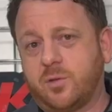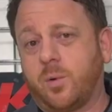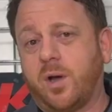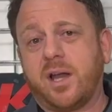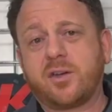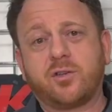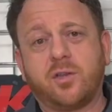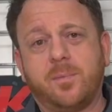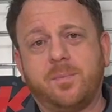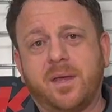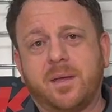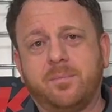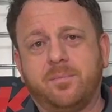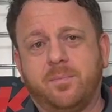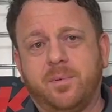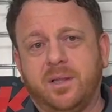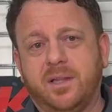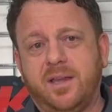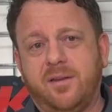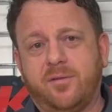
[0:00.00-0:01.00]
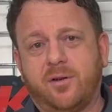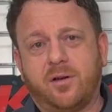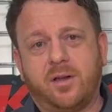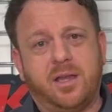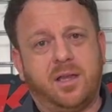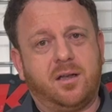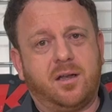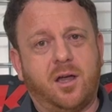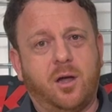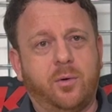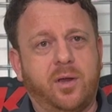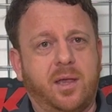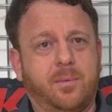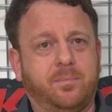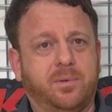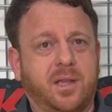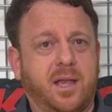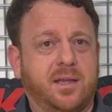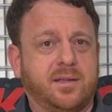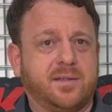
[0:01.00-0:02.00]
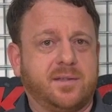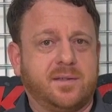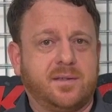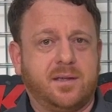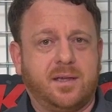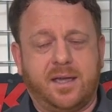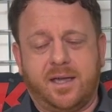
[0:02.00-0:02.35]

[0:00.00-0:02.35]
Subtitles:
we're actually a big believer in OEM Plus.